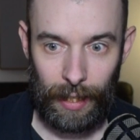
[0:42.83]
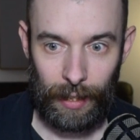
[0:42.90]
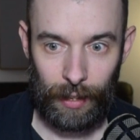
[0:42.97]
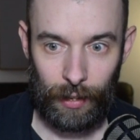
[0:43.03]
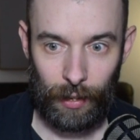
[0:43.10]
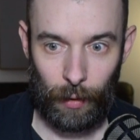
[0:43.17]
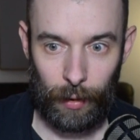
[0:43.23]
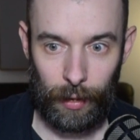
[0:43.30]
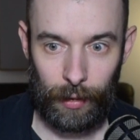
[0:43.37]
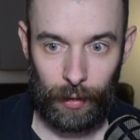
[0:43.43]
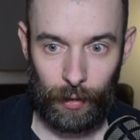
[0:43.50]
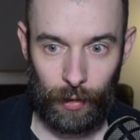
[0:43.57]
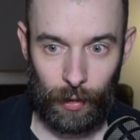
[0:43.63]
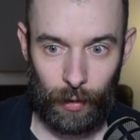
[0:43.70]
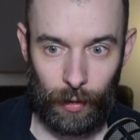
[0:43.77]
Sorry.
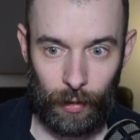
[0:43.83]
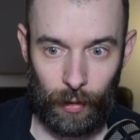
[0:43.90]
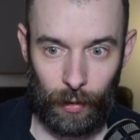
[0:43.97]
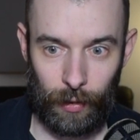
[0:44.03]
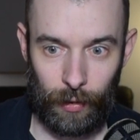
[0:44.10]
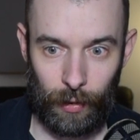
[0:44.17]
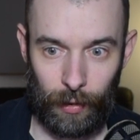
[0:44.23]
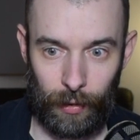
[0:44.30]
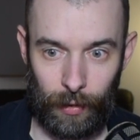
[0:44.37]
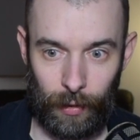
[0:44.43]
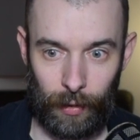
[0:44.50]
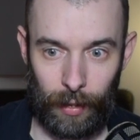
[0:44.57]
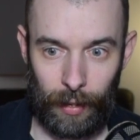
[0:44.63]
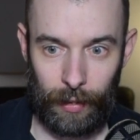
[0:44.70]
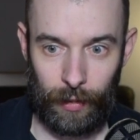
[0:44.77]

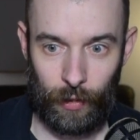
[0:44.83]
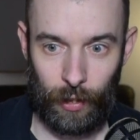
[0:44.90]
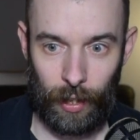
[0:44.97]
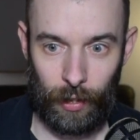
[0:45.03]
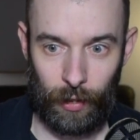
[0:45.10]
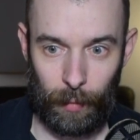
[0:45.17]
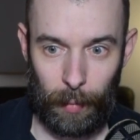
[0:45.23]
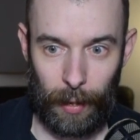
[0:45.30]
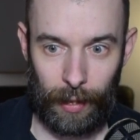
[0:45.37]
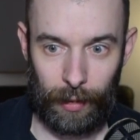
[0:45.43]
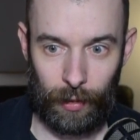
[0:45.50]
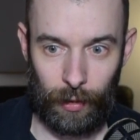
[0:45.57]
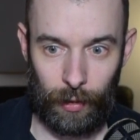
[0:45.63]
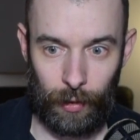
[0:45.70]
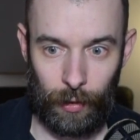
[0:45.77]
Let's change it back
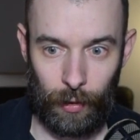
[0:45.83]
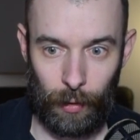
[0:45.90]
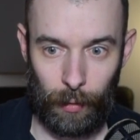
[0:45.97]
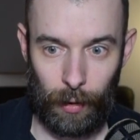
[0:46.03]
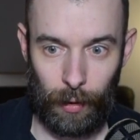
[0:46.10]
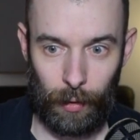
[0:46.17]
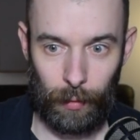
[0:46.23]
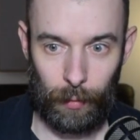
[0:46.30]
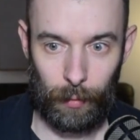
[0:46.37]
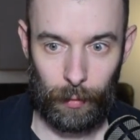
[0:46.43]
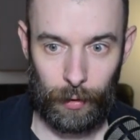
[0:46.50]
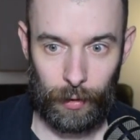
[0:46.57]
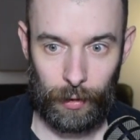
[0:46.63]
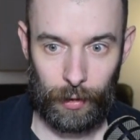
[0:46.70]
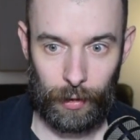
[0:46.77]
to
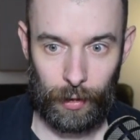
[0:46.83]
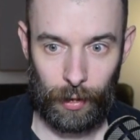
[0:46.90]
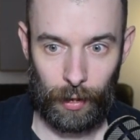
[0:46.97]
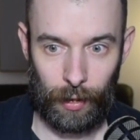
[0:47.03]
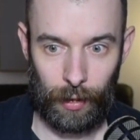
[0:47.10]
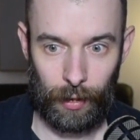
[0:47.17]
euros.